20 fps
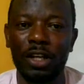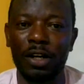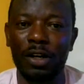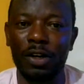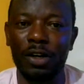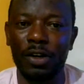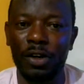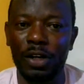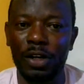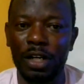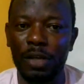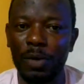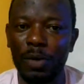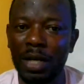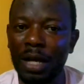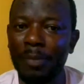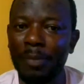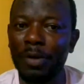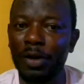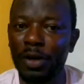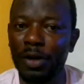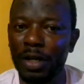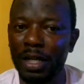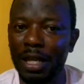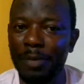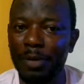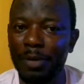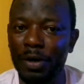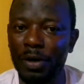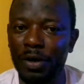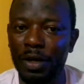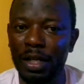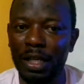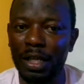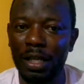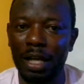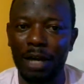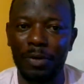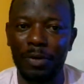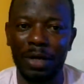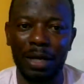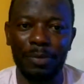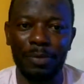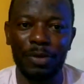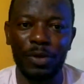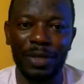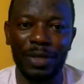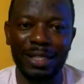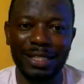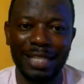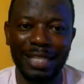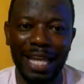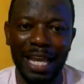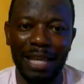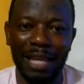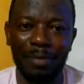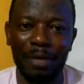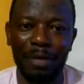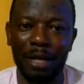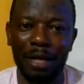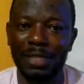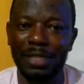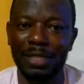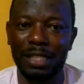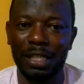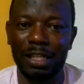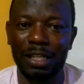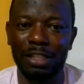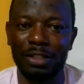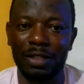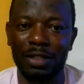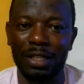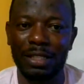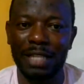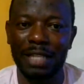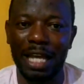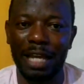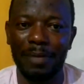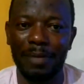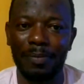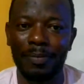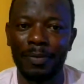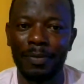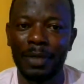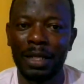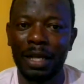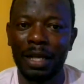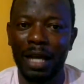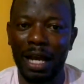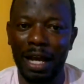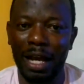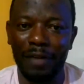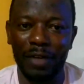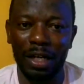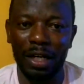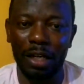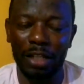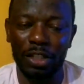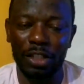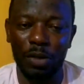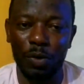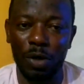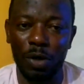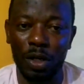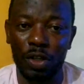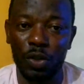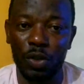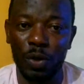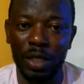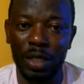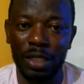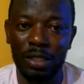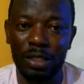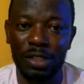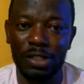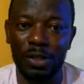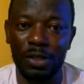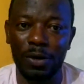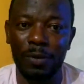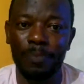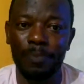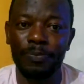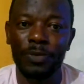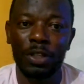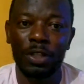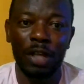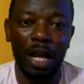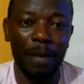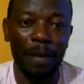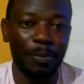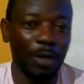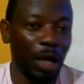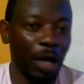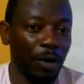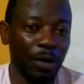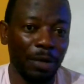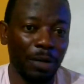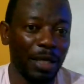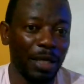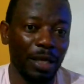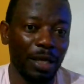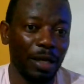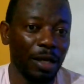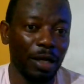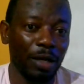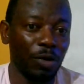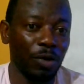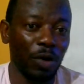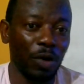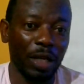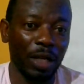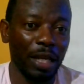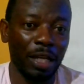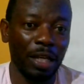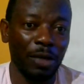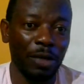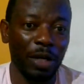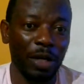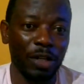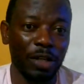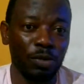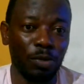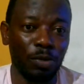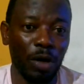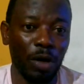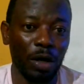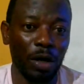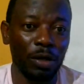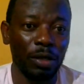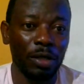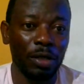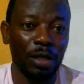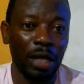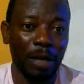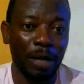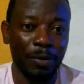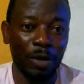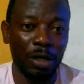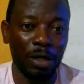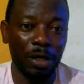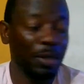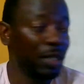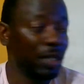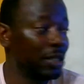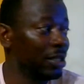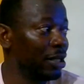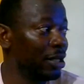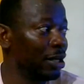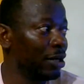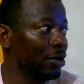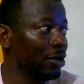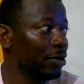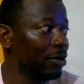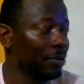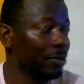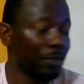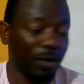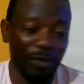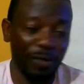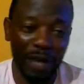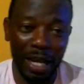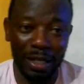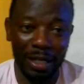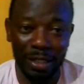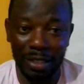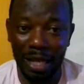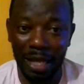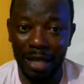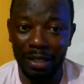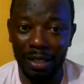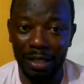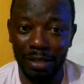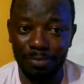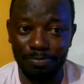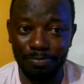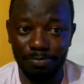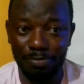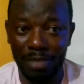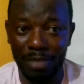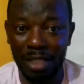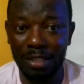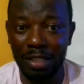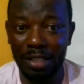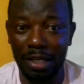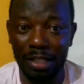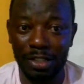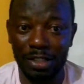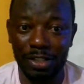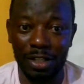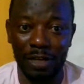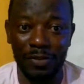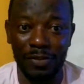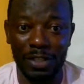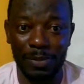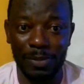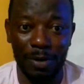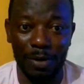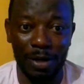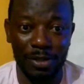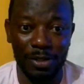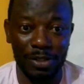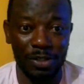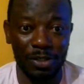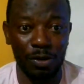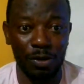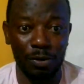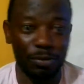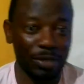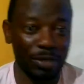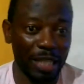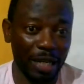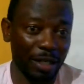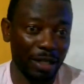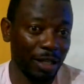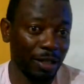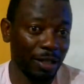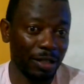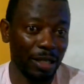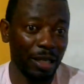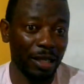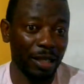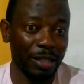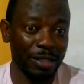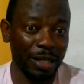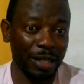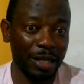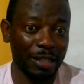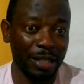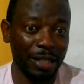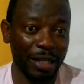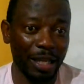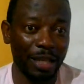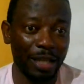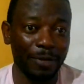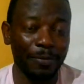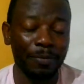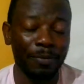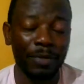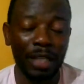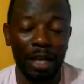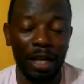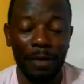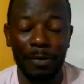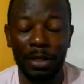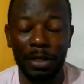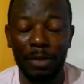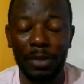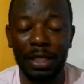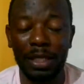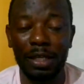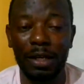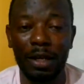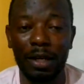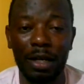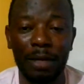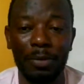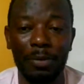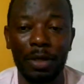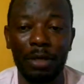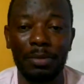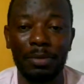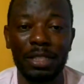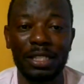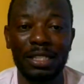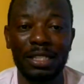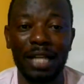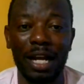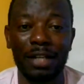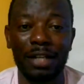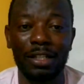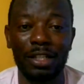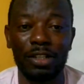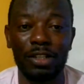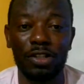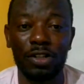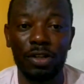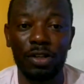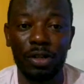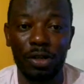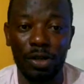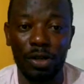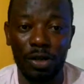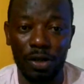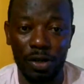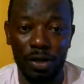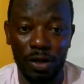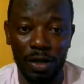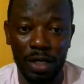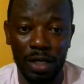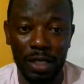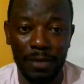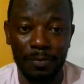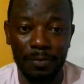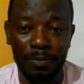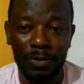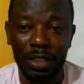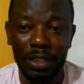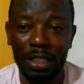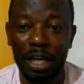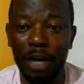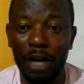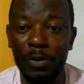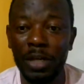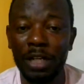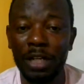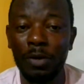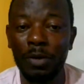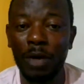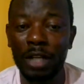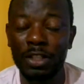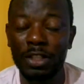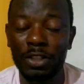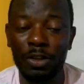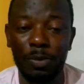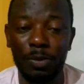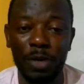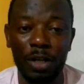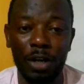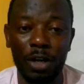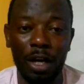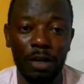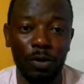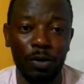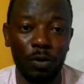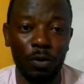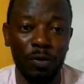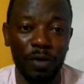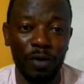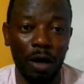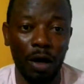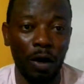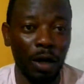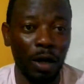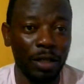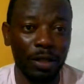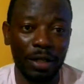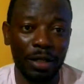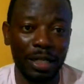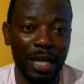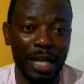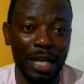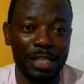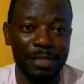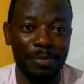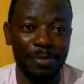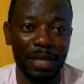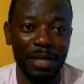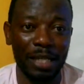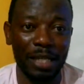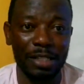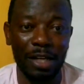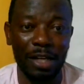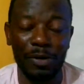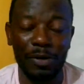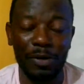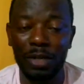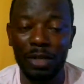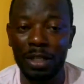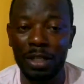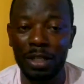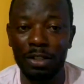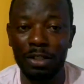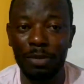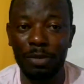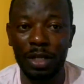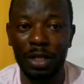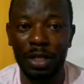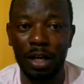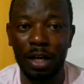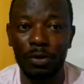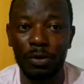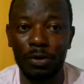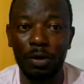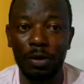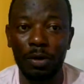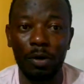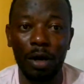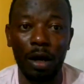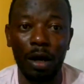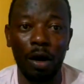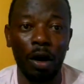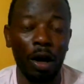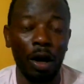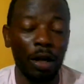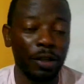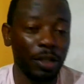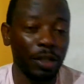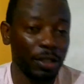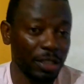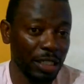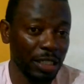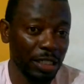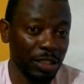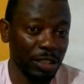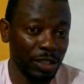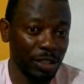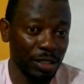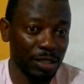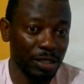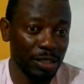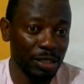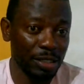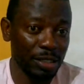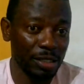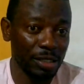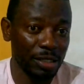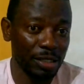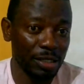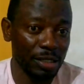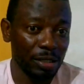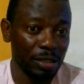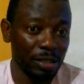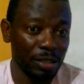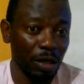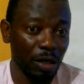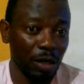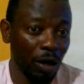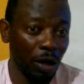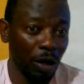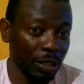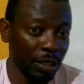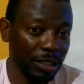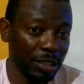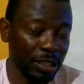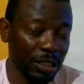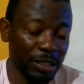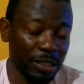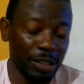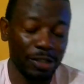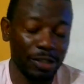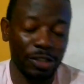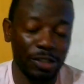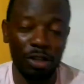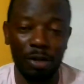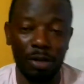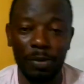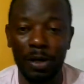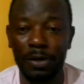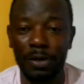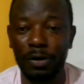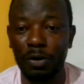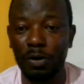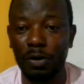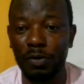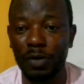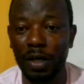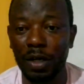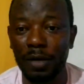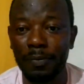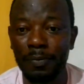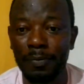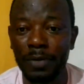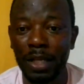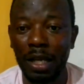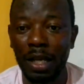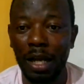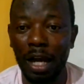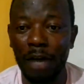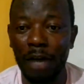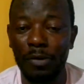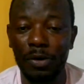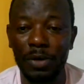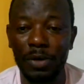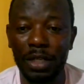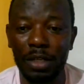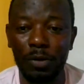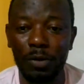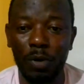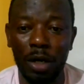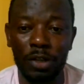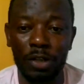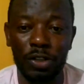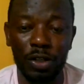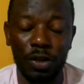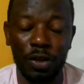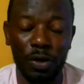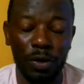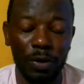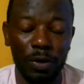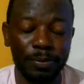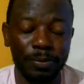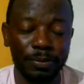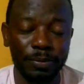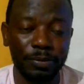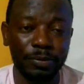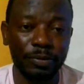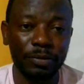you're early. When I'm early, I'm early. And when I'm doing time, I'm sticking to the time. I have a lot of work doing, so I'm not going to be going anywhere tomorrow. I'm going to be here, providing that the internet service persons don't take the internet again. I'm going to be here and I'm going to be starting early. I really want you to bring on over all your classmates. I really want you to bring on all your teachers, all the teachers to come on over, and we really want to grow.